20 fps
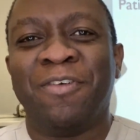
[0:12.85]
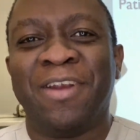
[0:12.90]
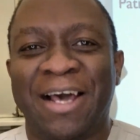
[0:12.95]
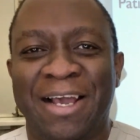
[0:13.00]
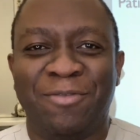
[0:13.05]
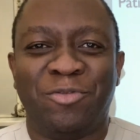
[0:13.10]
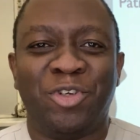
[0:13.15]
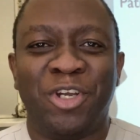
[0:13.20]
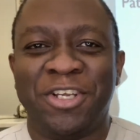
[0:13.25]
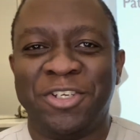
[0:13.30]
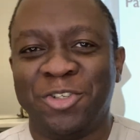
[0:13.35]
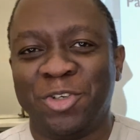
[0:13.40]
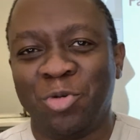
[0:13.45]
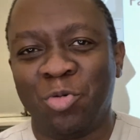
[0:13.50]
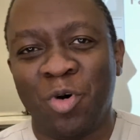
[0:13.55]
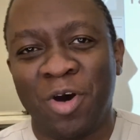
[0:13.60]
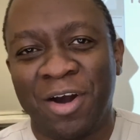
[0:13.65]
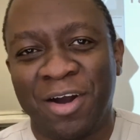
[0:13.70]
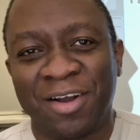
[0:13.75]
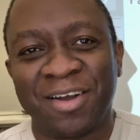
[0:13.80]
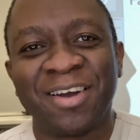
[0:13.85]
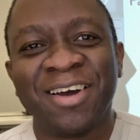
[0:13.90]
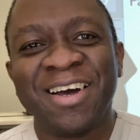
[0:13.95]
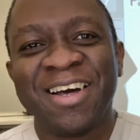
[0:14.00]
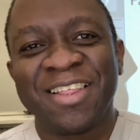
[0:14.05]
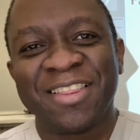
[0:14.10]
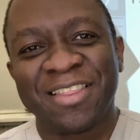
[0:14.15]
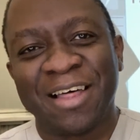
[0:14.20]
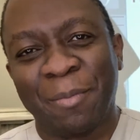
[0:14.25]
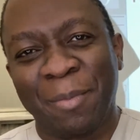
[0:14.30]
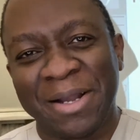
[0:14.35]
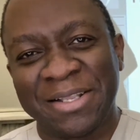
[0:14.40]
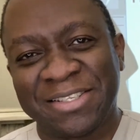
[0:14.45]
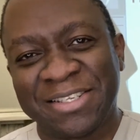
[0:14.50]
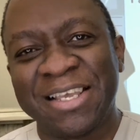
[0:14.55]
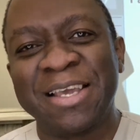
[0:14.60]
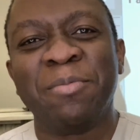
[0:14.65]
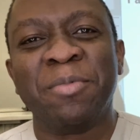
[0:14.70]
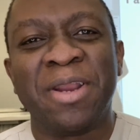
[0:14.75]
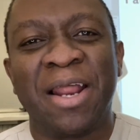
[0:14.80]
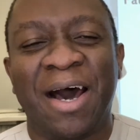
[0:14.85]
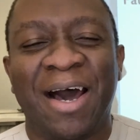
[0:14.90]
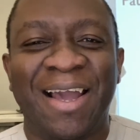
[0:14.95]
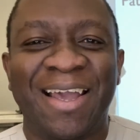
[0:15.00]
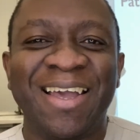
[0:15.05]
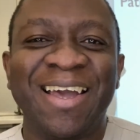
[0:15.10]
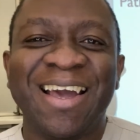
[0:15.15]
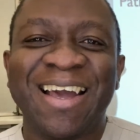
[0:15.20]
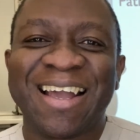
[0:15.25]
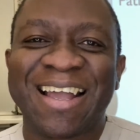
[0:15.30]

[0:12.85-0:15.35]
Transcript: life-changing work that my team and I